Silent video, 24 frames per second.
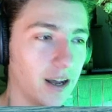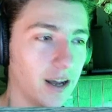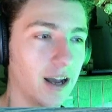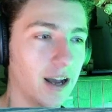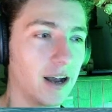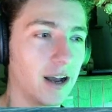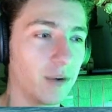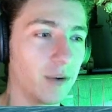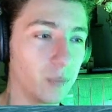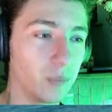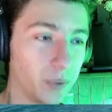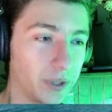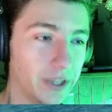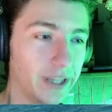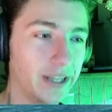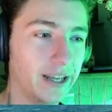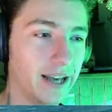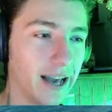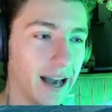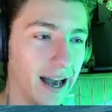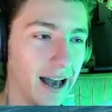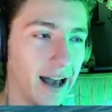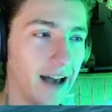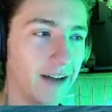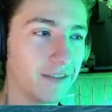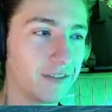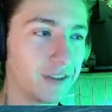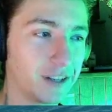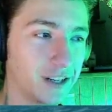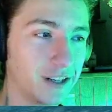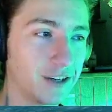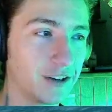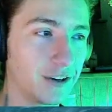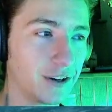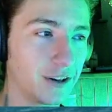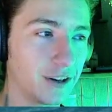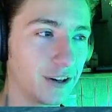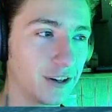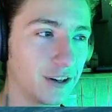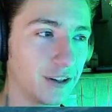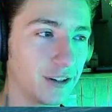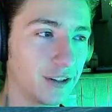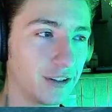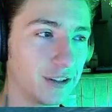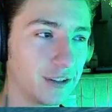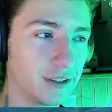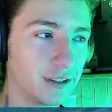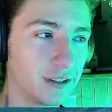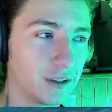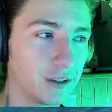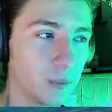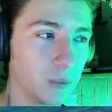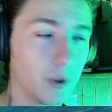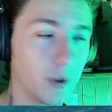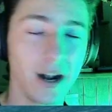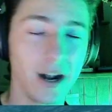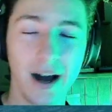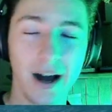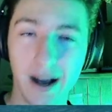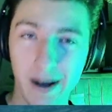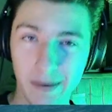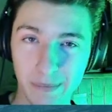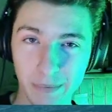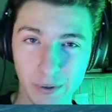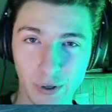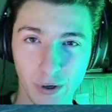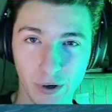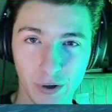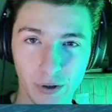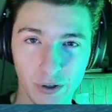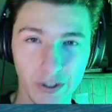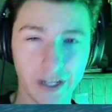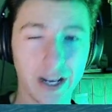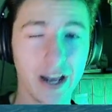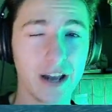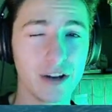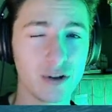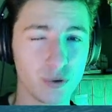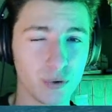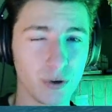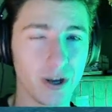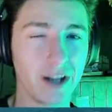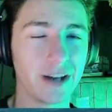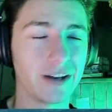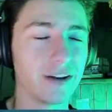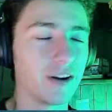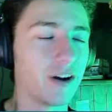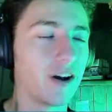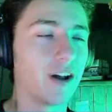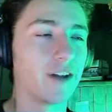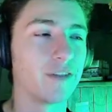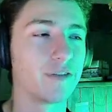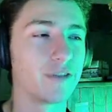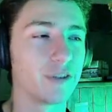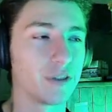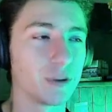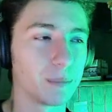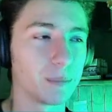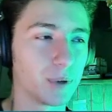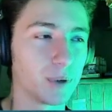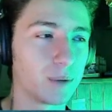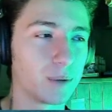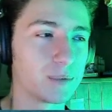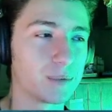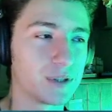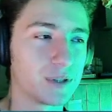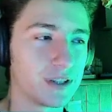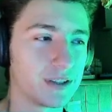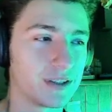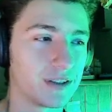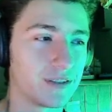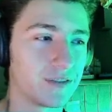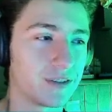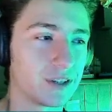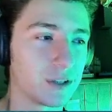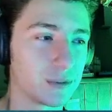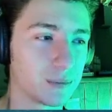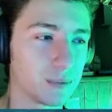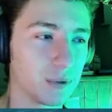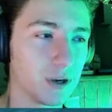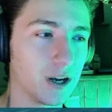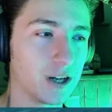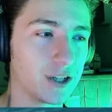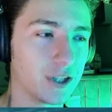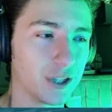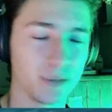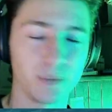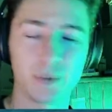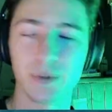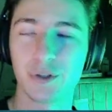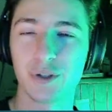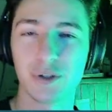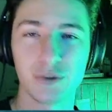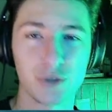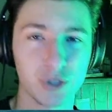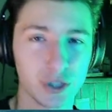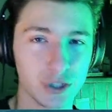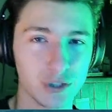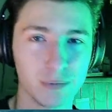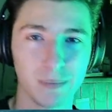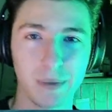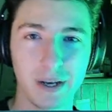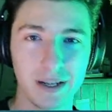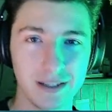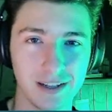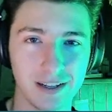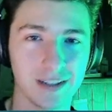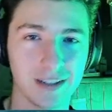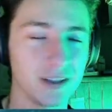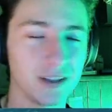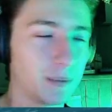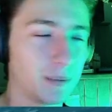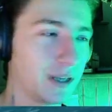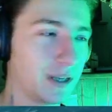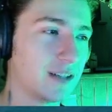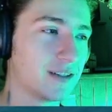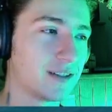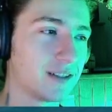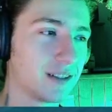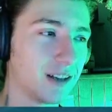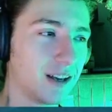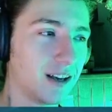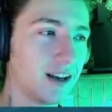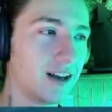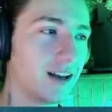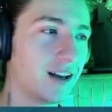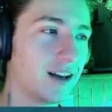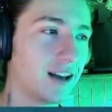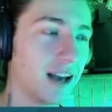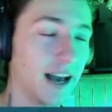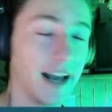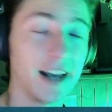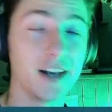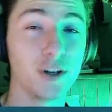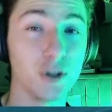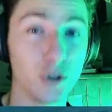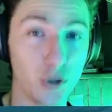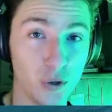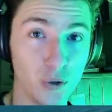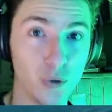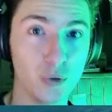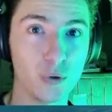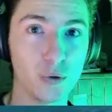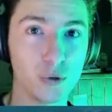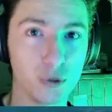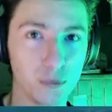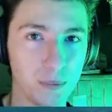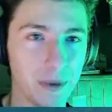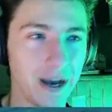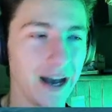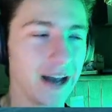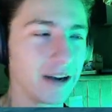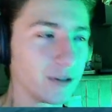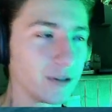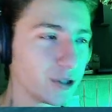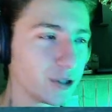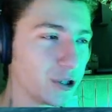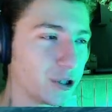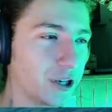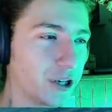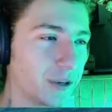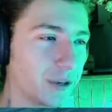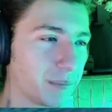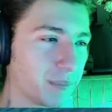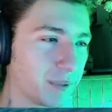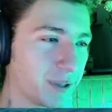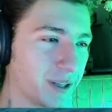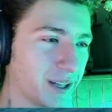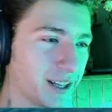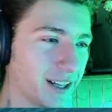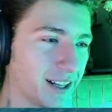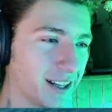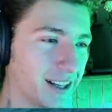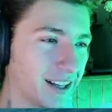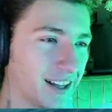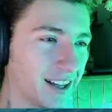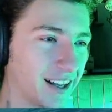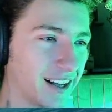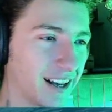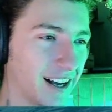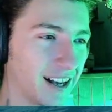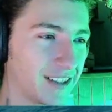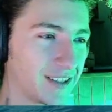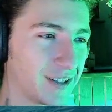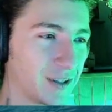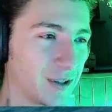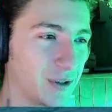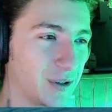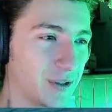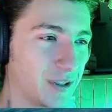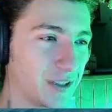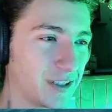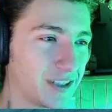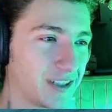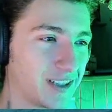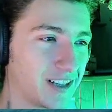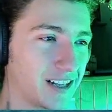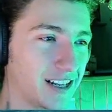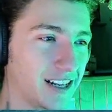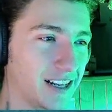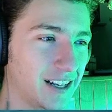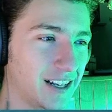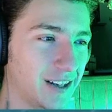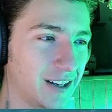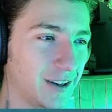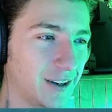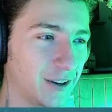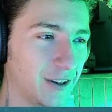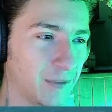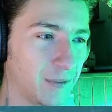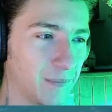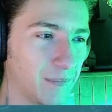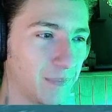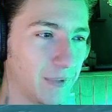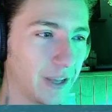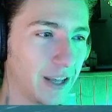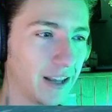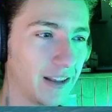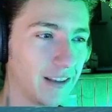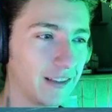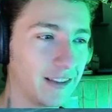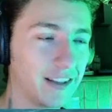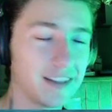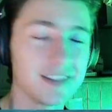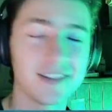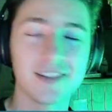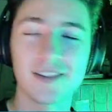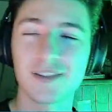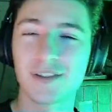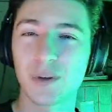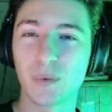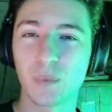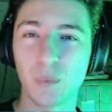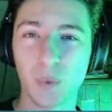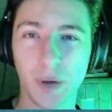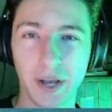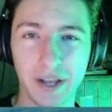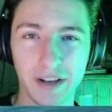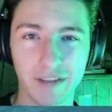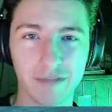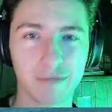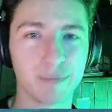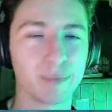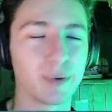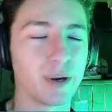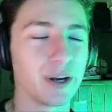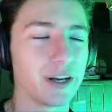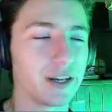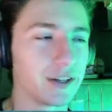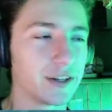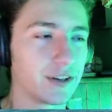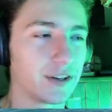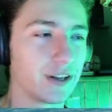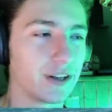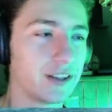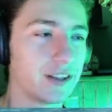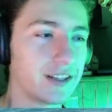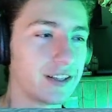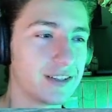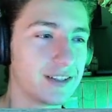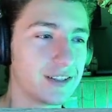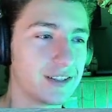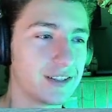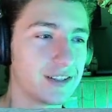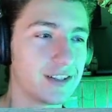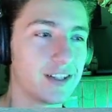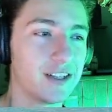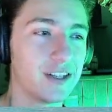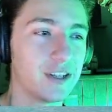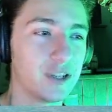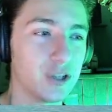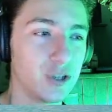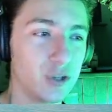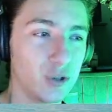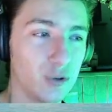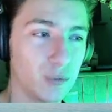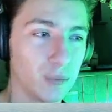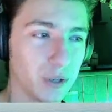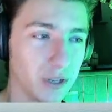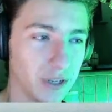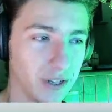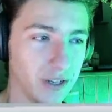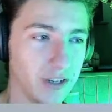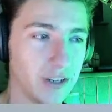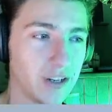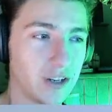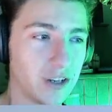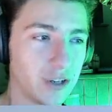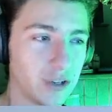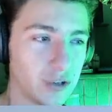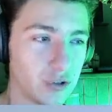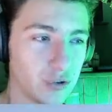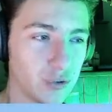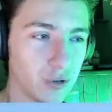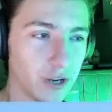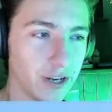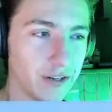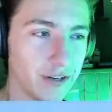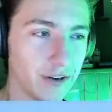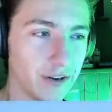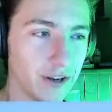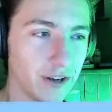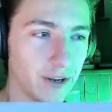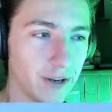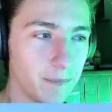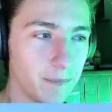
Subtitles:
we have here what I am calling a Dreadnought for the purposes of this project, which just basically means a huge battleship. So you can see here, this is the Wavebreaker. This is the human Dreadnought.